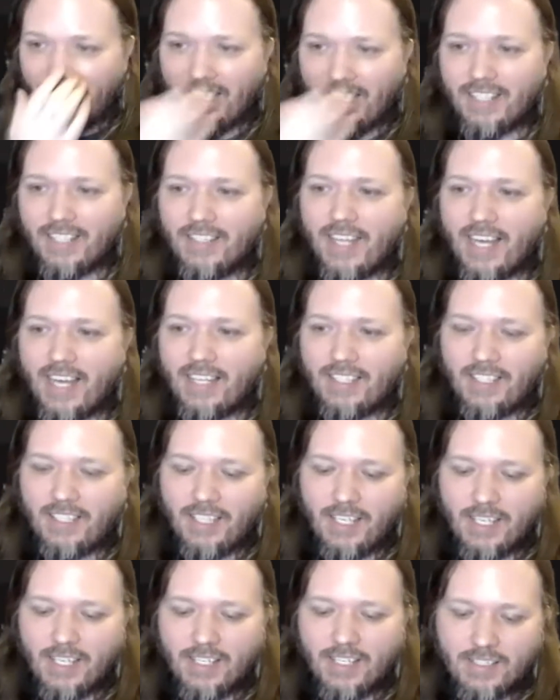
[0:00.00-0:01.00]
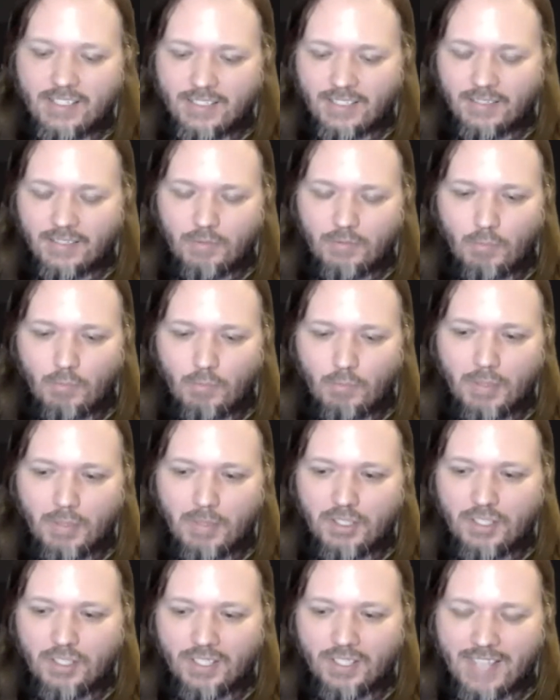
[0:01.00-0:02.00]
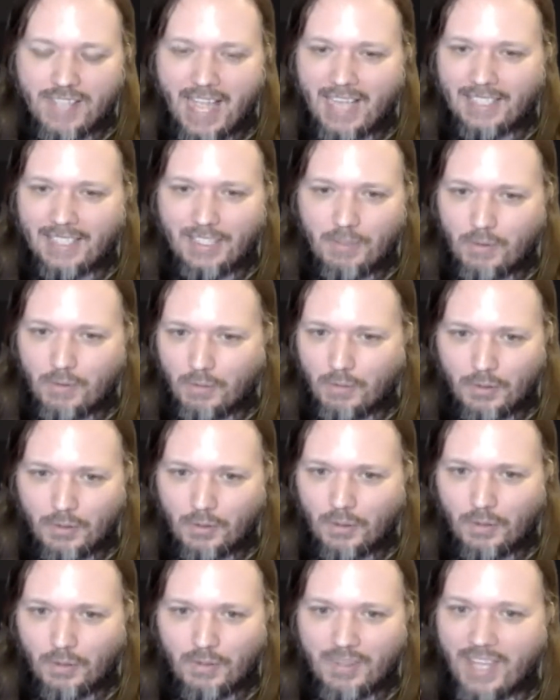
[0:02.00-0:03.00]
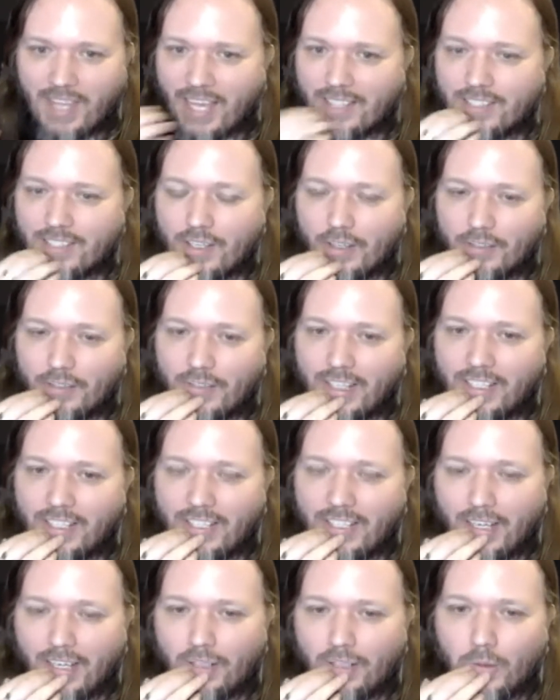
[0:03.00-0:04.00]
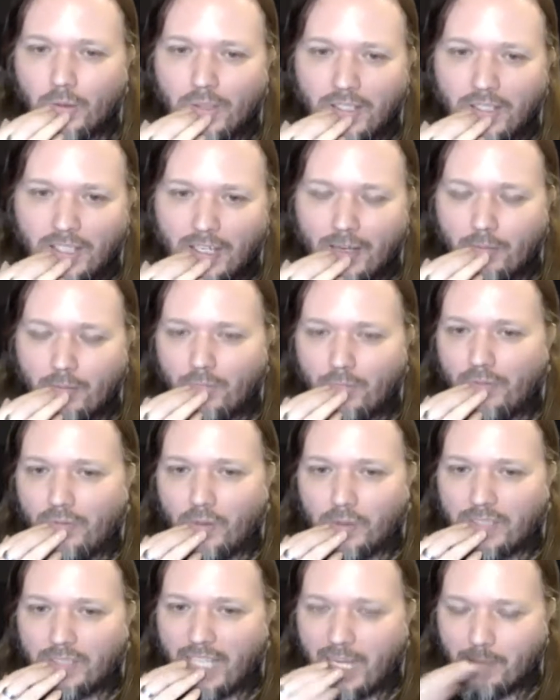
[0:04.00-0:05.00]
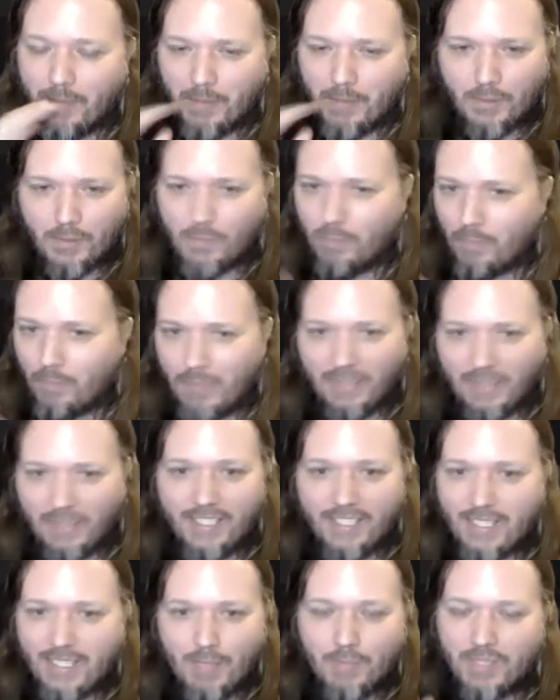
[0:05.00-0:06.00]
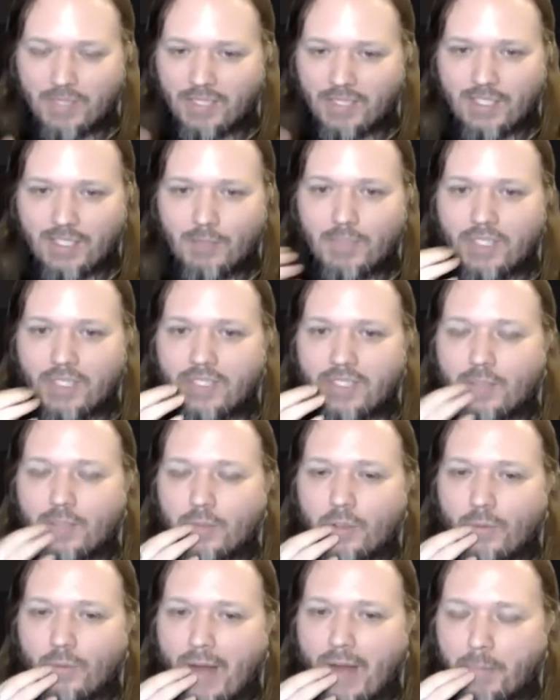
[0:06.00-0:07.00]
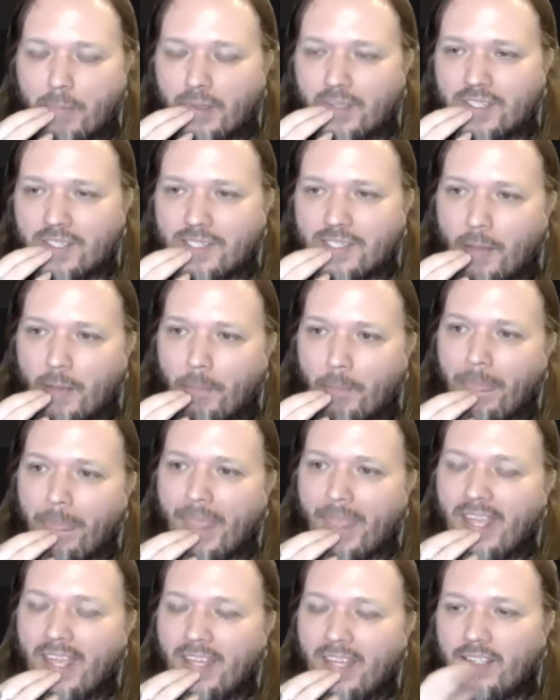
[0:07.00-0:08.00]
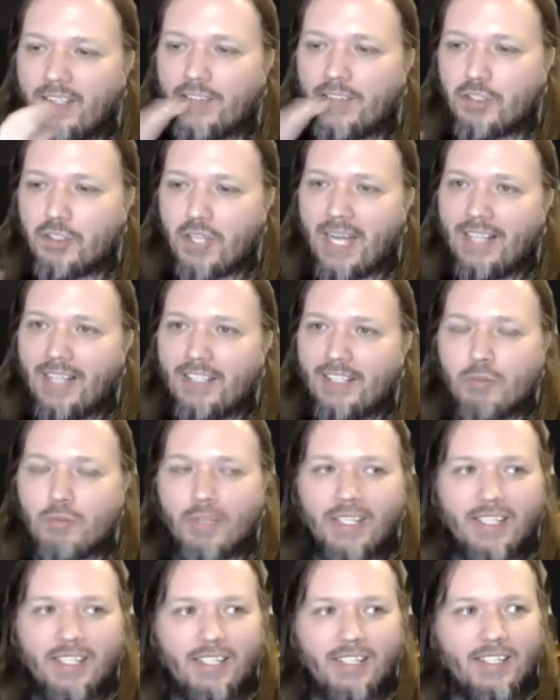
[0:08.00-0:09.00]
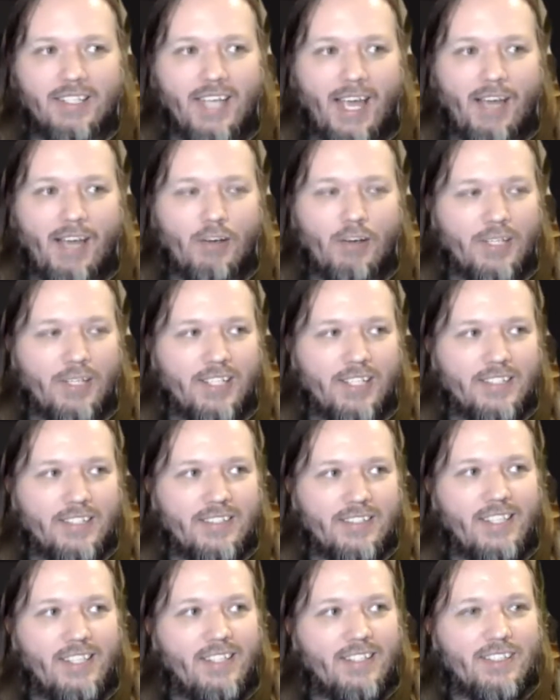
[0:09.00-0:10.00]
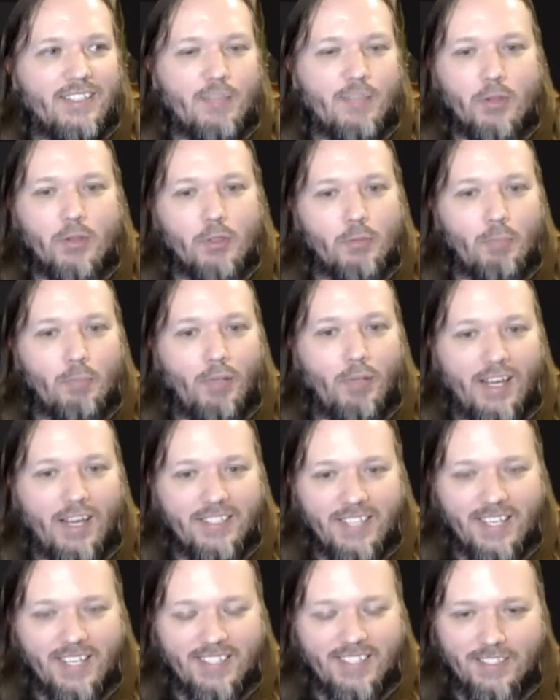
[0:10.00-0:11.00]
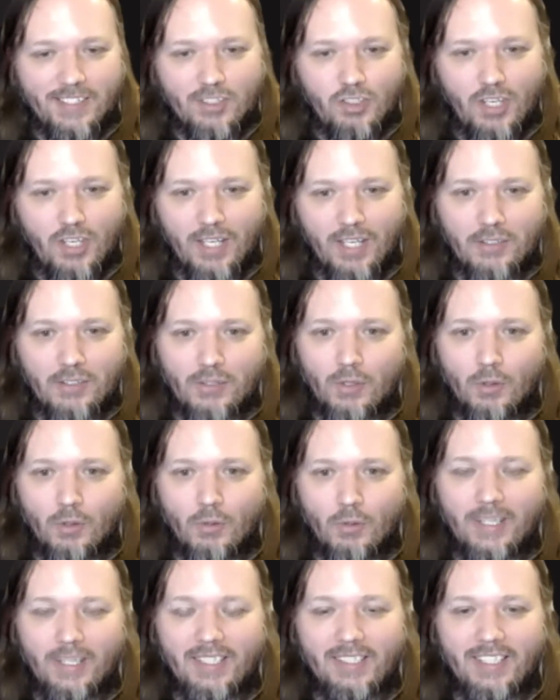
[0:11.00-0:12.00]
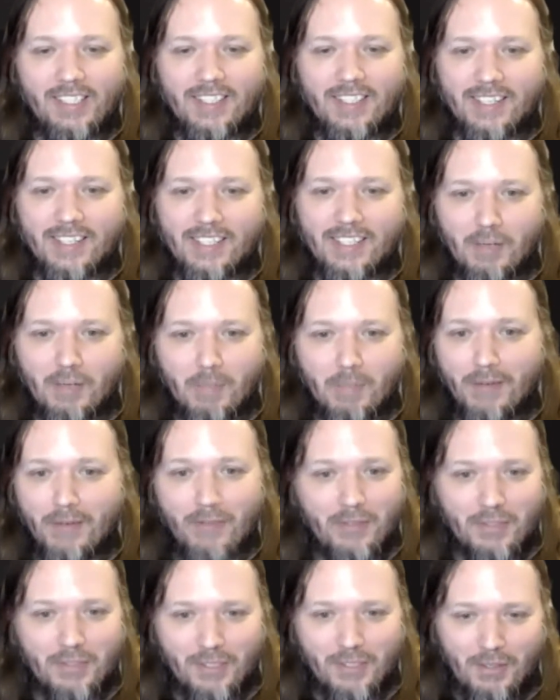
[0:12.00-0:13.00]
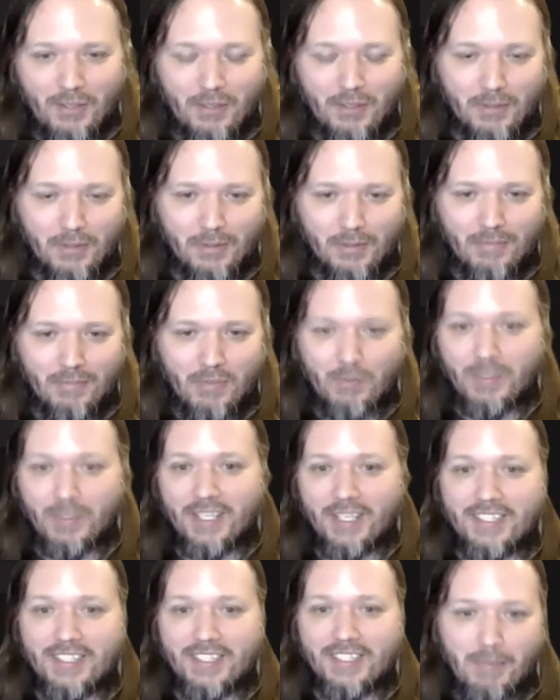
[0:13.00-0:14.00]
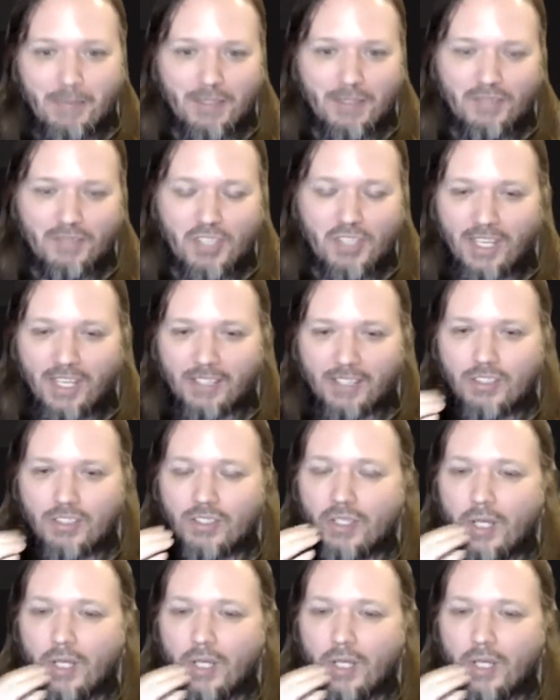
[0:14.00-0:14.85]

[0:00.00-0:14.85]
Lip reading: And that is pretty much exactly what we're doing with Exxon right now. Full time is building sims and sims and sims and wrapping this up. And the challenge we're hitting now is some of those processes change so quickly that in a month or two, 3 of the steps have changed.